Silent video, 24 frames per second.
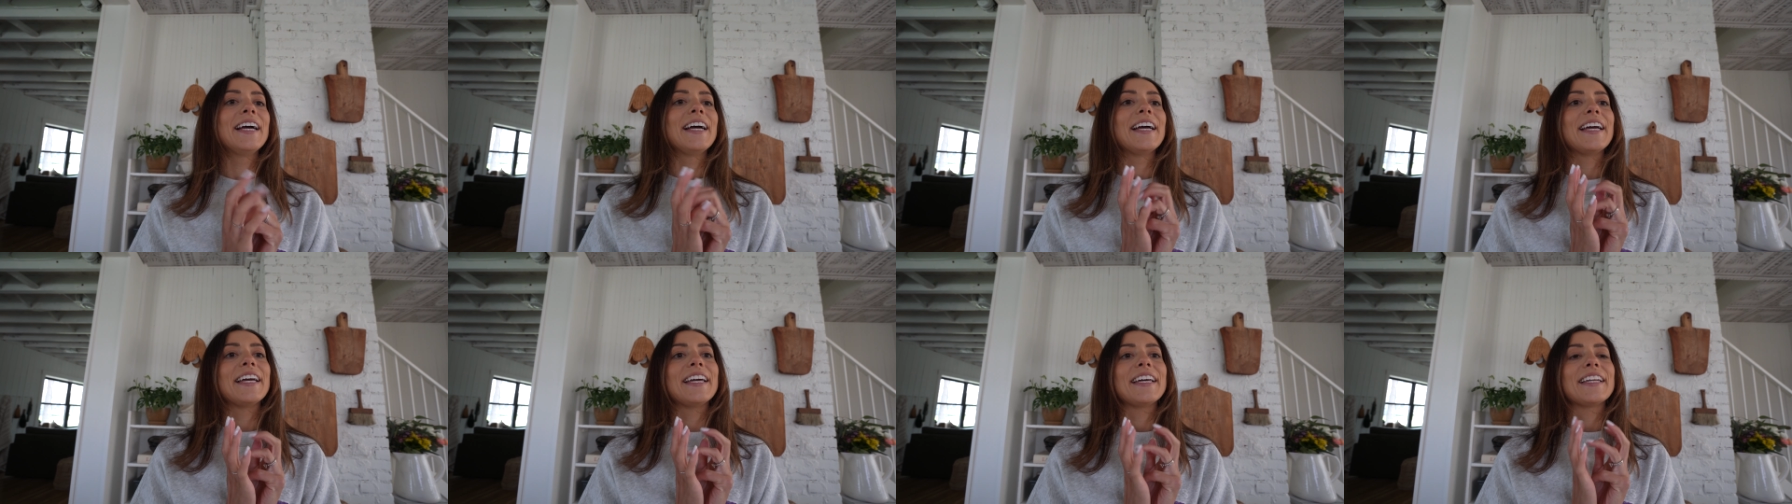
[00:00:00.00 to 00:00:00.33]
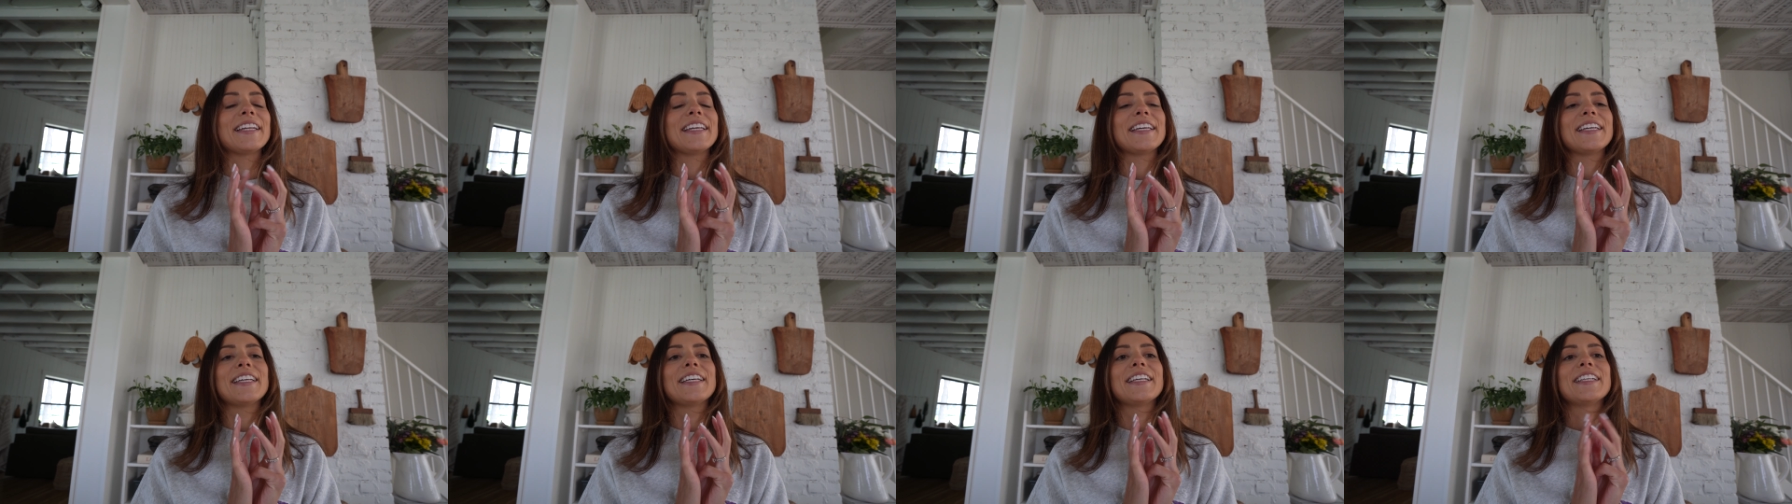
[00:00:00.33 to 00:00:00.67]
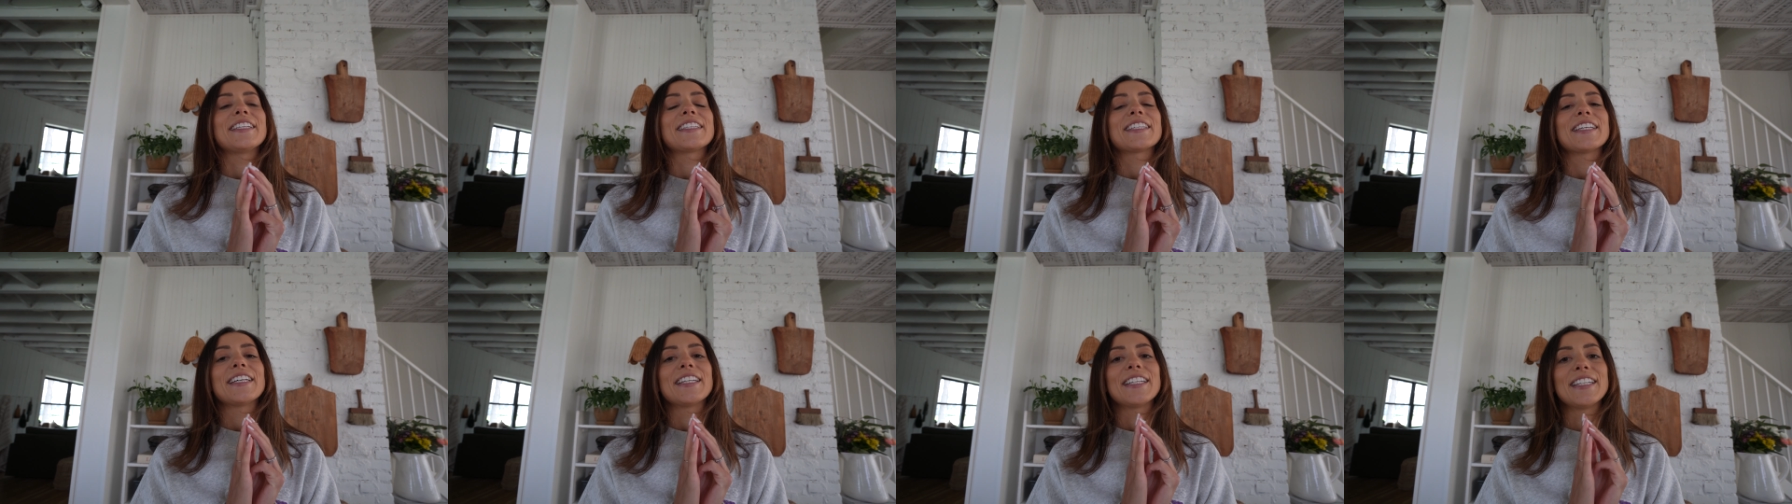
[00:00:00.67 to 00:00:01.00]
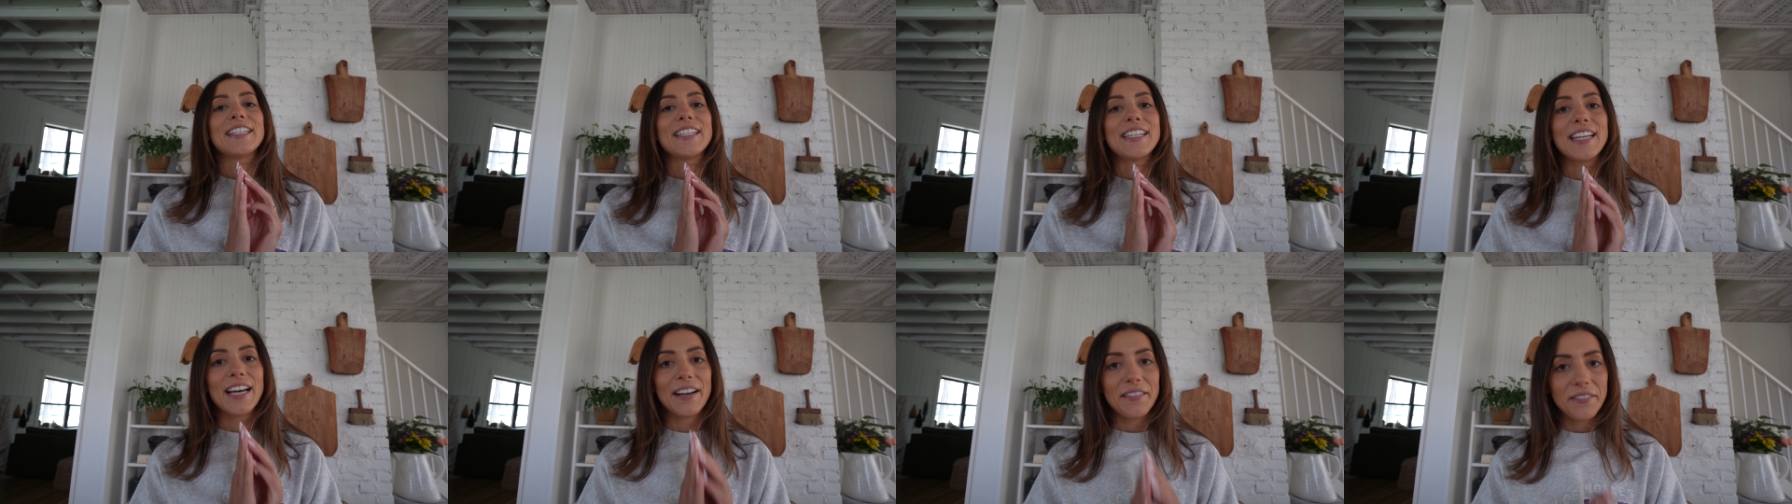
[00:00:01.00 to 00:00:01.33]
It is
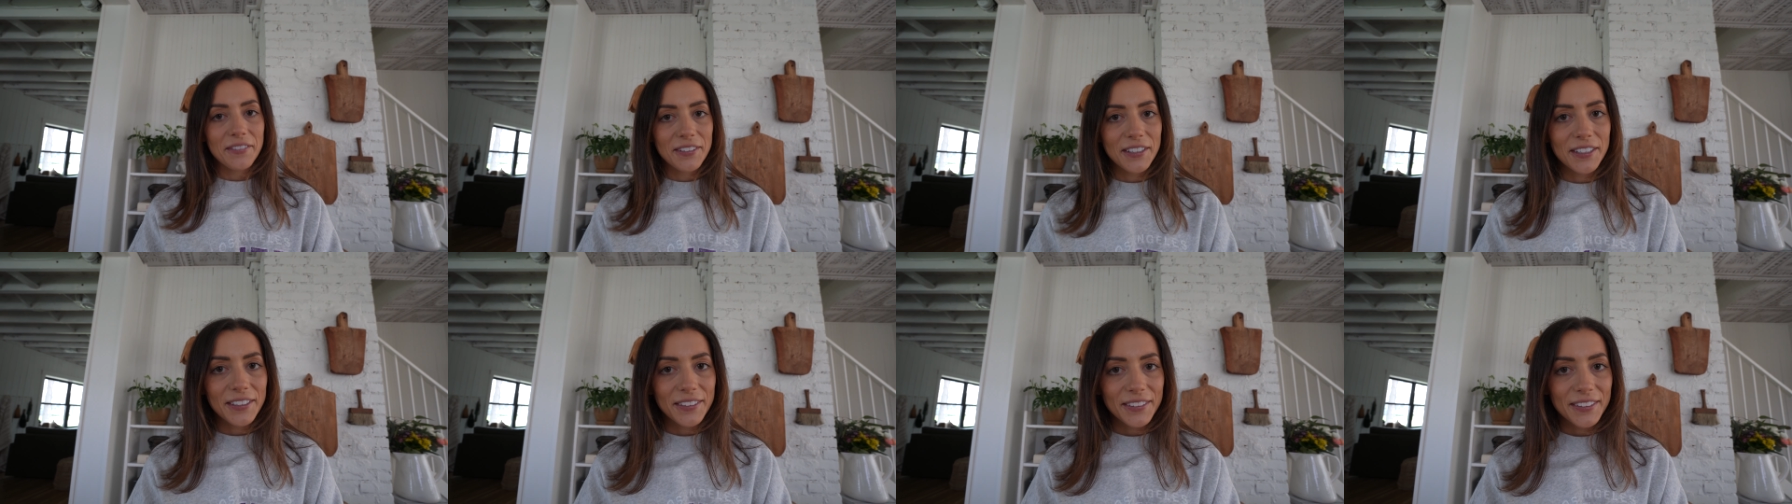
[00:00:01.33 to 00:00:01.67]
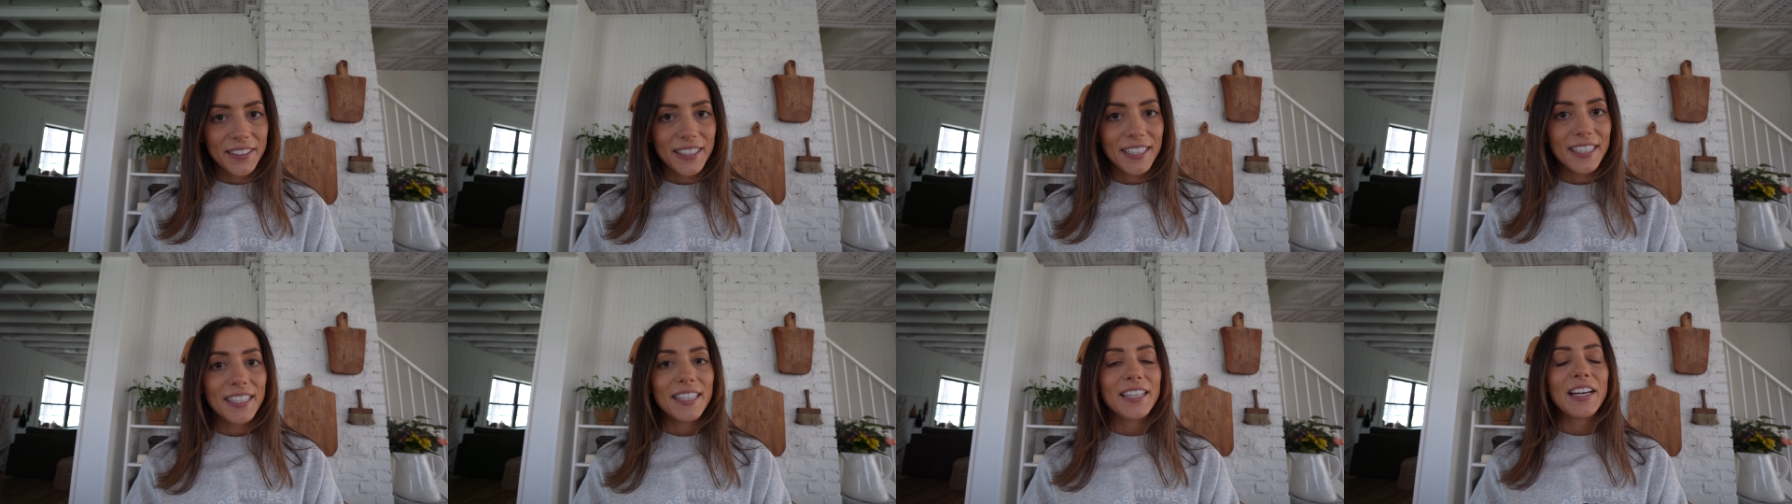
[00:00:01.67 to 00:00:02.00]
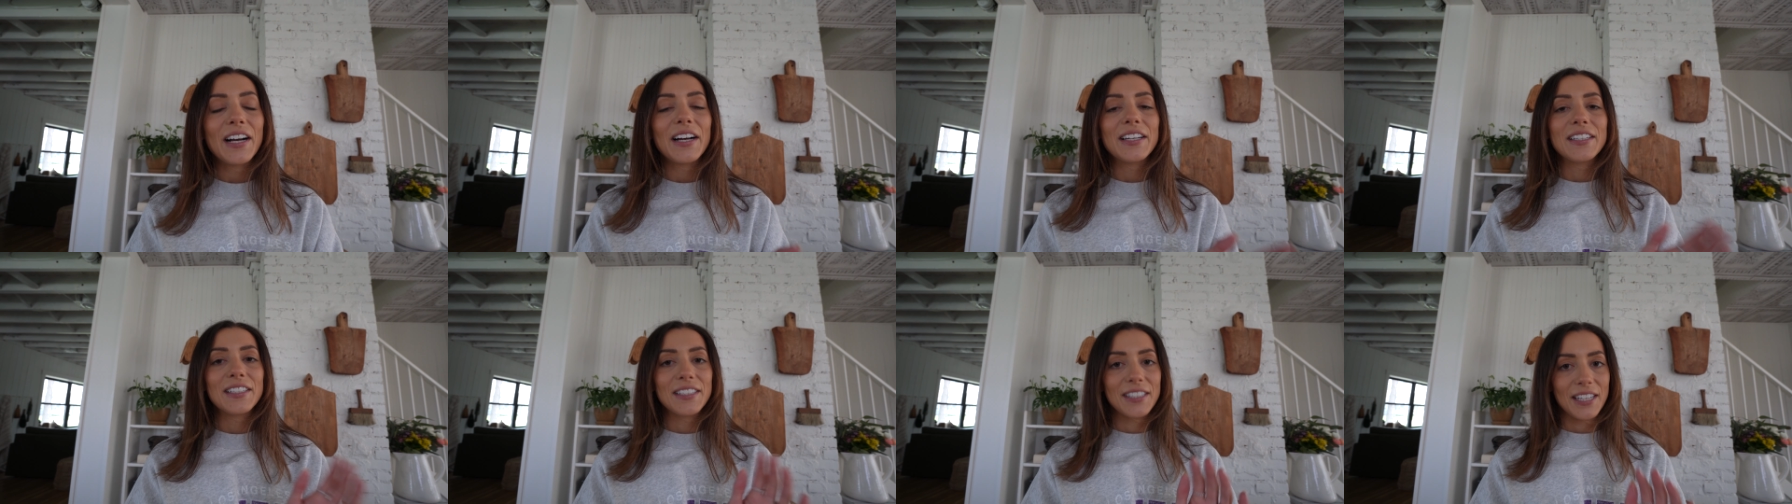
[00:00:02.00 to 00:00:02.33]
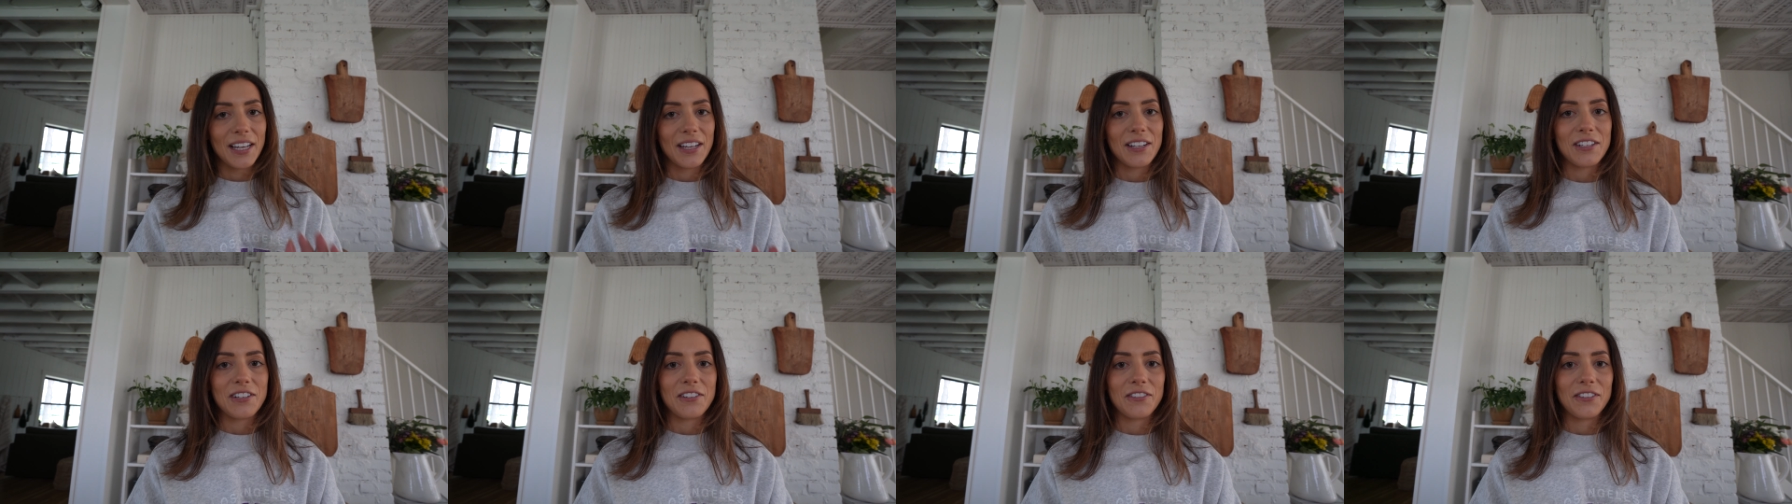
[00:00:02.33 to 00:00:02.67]
definitely a
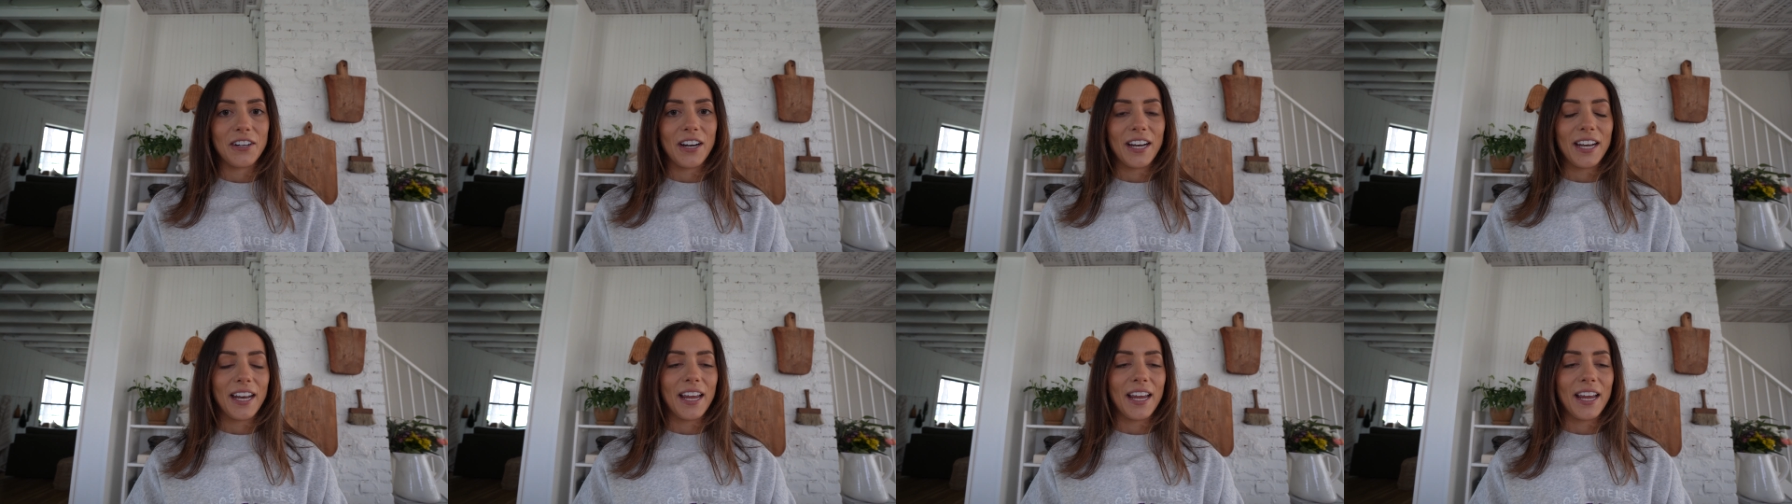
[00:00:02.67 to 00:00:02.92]
disaster right